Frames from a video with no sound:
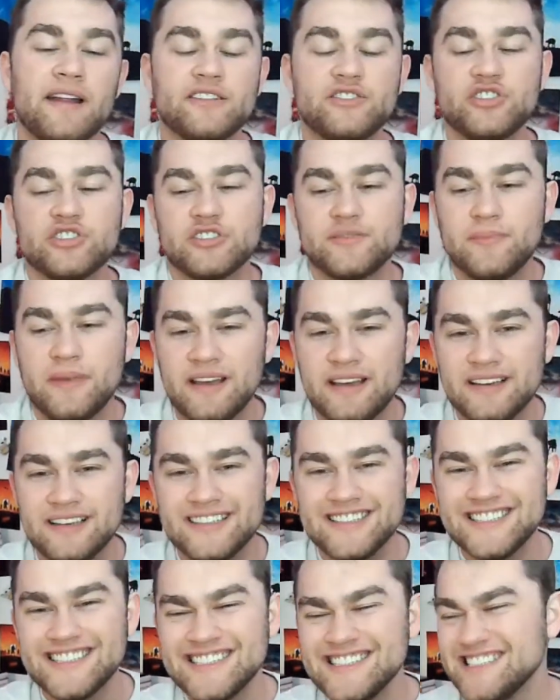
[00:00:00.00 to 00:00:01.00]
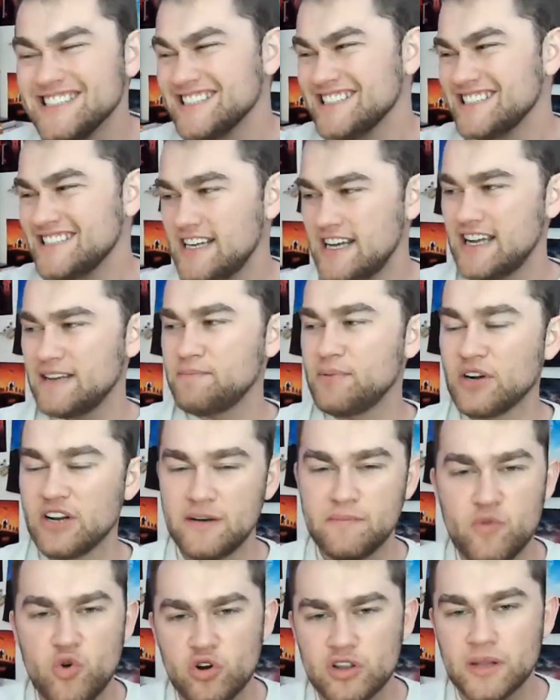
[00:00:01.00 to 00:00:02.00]
It's just meh. I'd put
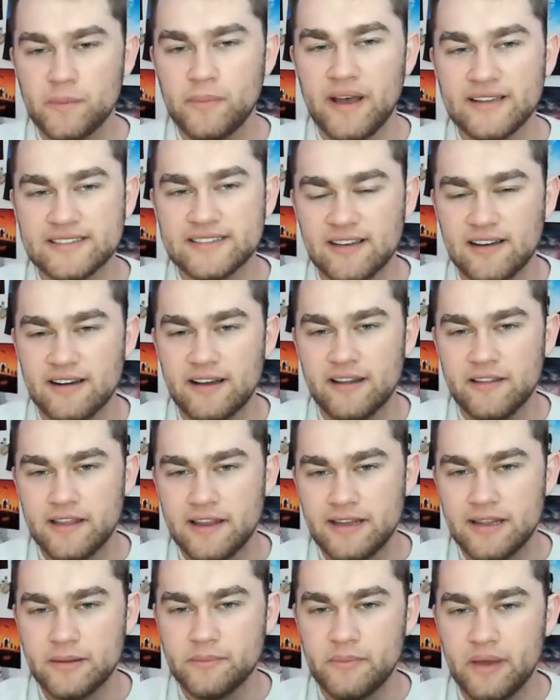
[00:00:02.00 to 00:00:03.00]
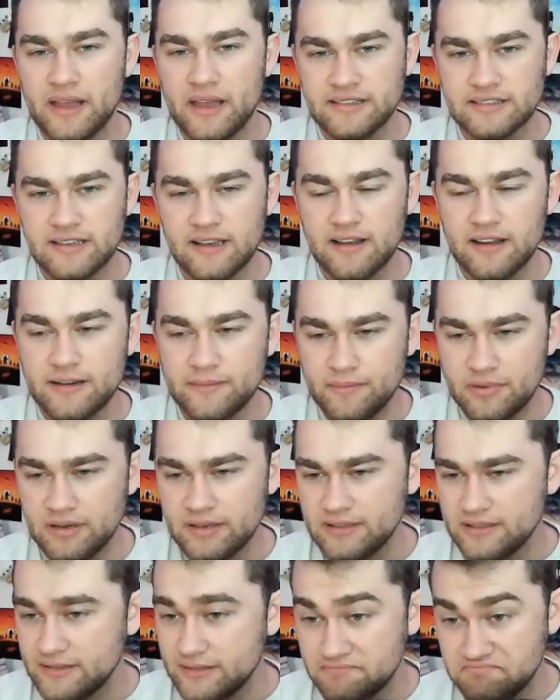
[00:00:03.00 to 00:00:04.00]
it more on the bad side than the meh side,
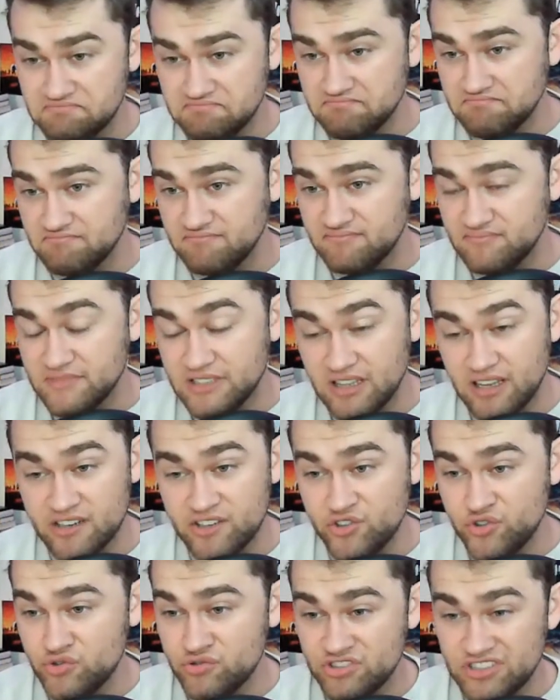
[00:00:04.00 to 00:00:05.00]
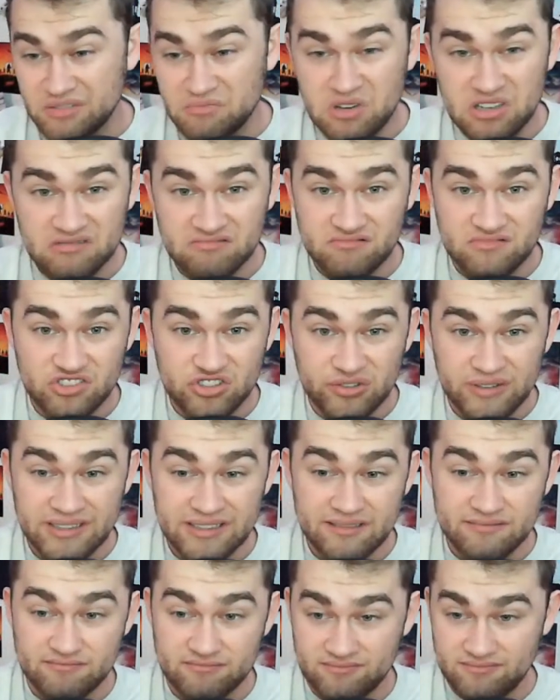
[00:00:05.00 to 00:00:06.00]
but I'm glad you somewhat enjoy
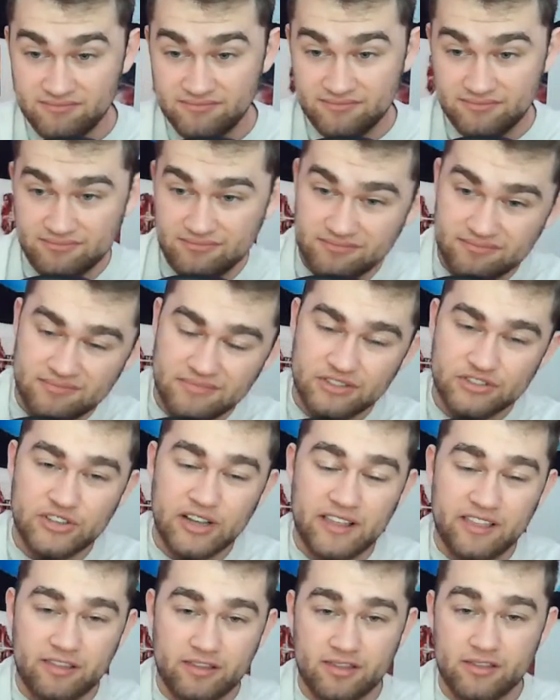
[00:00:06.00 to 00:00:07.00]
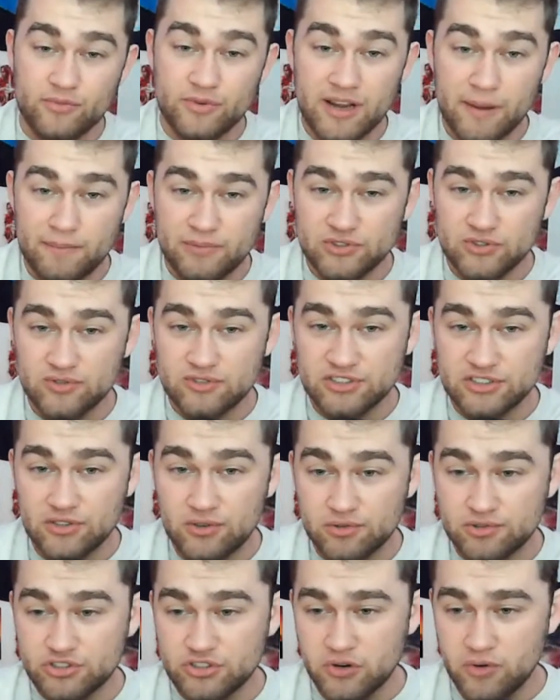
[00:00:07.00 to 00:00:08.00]
it. There's 3 episodes in the
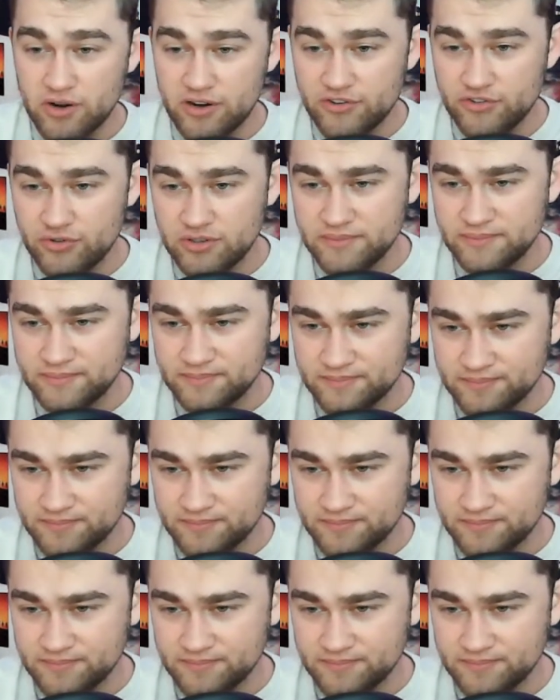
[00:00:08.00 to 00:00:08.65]
whole show I enjoyed.